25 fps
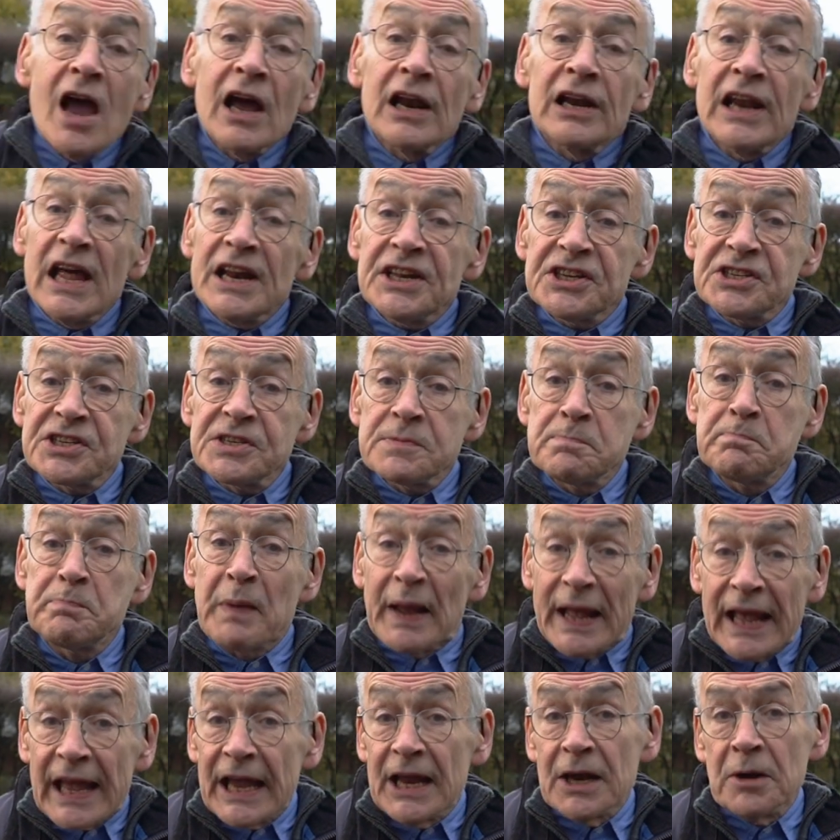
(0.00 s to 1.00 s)
Let's
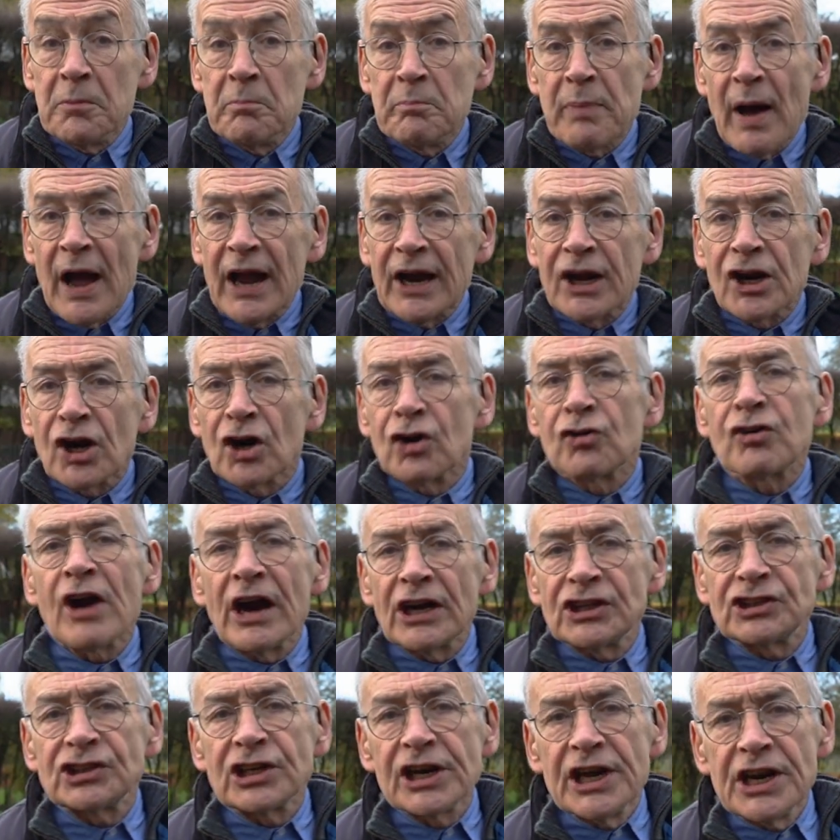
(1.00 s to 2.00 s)
begin by
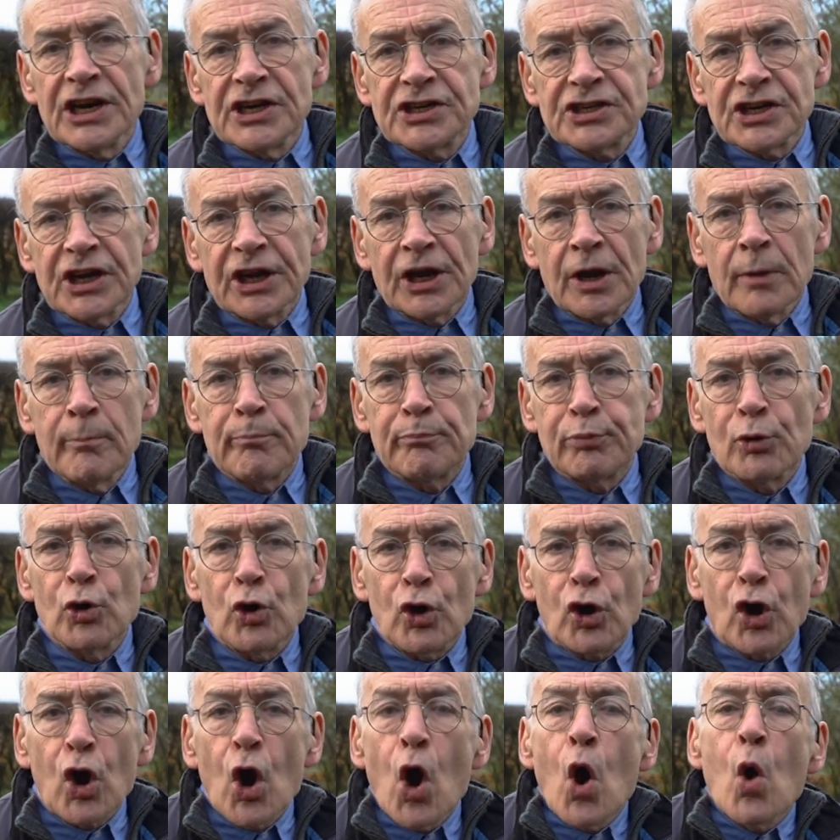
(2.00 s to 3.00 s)
congratulating
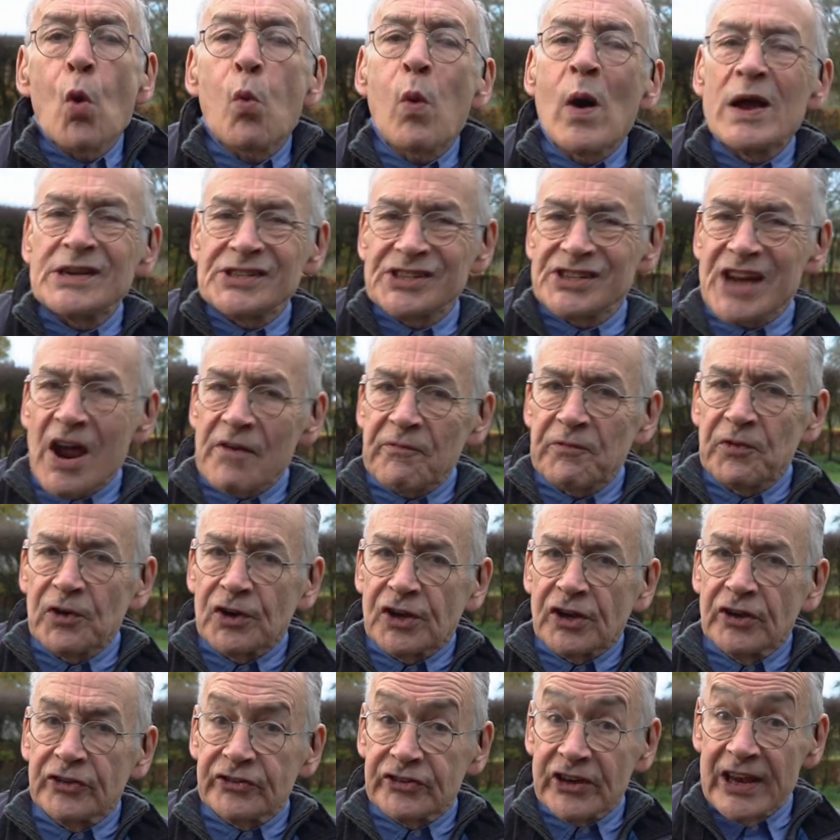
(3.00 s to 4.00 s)
Brooke West
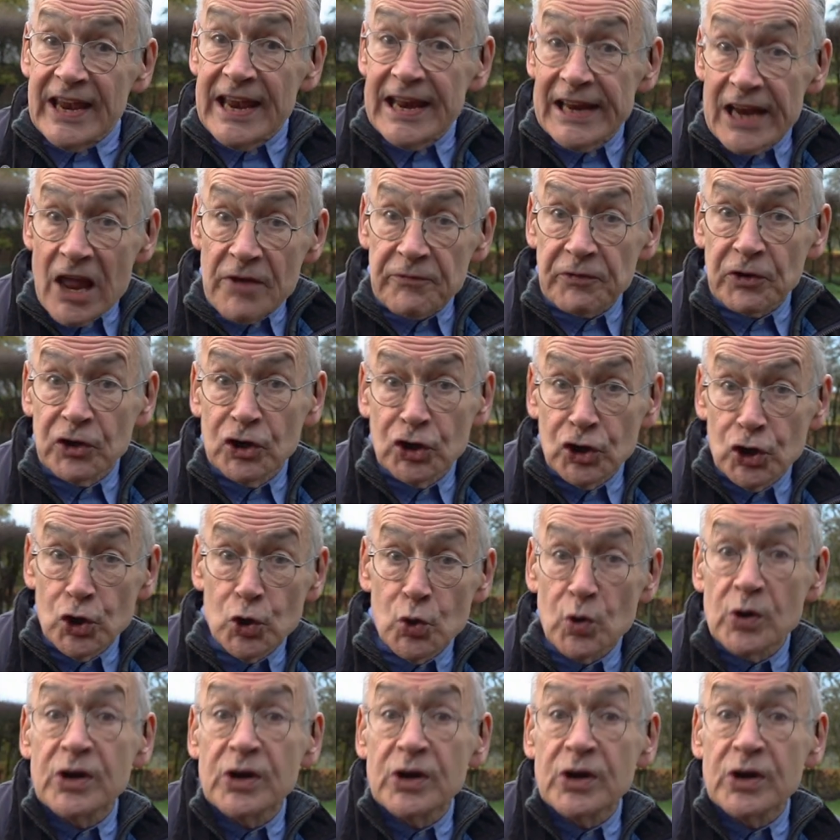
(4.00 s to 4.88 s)
Africa's 11 new